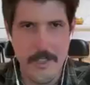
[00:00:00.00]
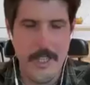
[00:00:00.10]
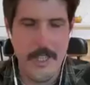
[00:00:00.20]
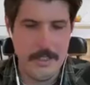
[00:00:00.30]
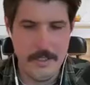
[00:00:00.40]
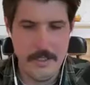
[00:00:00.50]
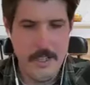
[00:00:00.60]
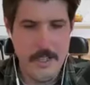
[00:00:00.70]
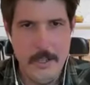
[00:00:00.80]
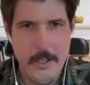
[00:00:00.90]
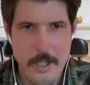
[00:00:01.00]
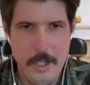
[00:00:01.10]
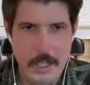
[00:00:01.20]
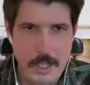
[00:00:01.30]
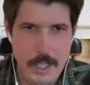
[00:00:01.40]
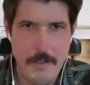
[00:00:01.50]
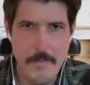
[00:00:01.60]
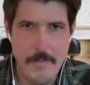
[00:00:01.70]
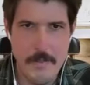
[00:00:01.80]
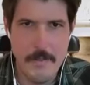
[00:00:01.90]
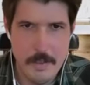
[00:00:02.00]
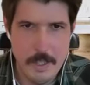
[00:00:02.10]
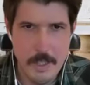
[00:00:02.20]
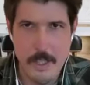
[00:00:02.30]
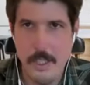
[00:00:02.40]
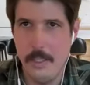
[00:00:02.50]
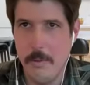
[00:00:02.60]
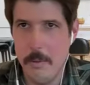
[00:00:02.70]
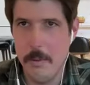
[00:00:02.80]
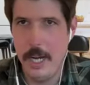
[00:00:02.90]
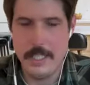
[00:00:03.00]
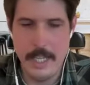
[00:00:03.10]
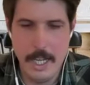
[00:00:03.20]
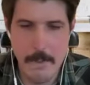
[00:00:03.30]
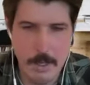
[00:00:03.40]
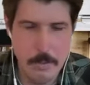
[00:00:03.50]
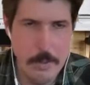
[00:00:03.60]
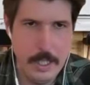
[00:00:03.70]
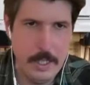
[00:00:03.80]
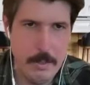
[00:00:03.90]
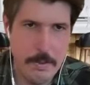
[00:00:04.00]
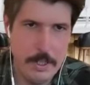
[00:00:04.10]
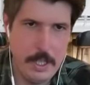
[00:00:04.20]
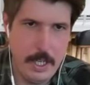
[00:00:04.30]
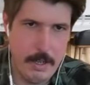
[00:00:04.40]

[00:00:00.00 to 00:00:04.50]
answer. Well, we're at time. I really appreciate